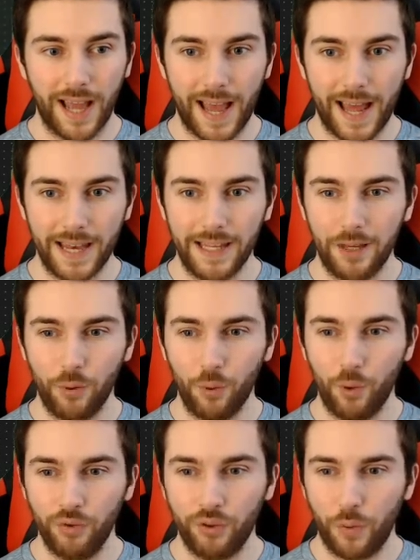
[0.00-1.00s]
And he
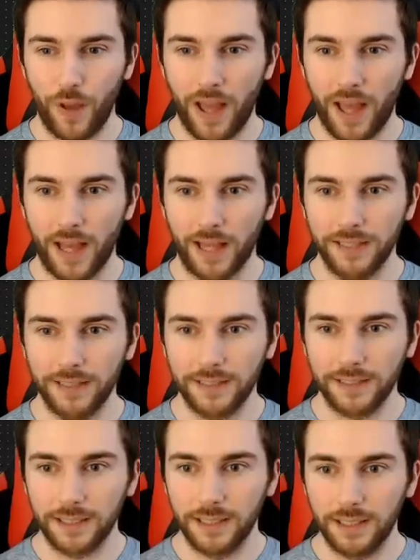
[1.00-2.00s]
also
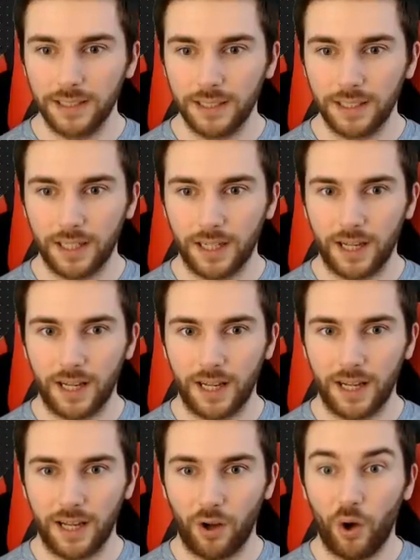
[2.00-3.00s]
has
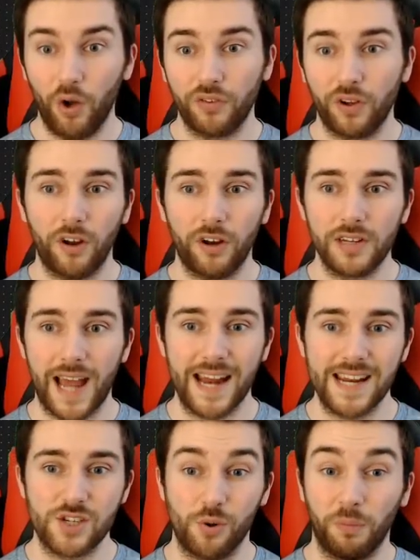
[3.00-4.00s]
uh, Hot Zone Hunter
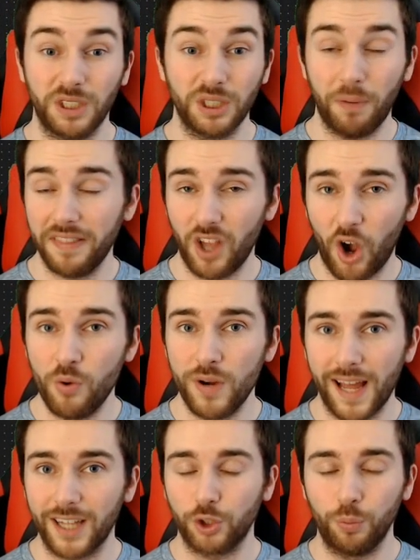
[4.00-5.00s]
added to him, which is about the
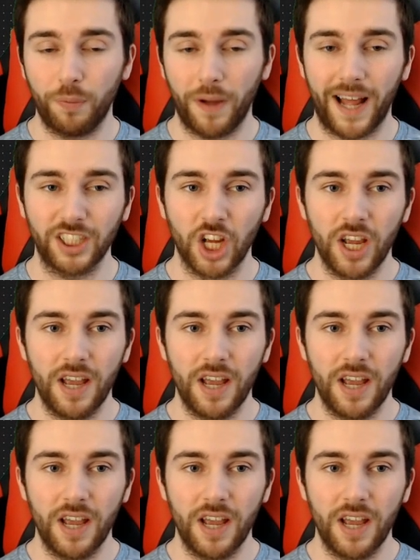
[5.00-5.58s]
only actual badge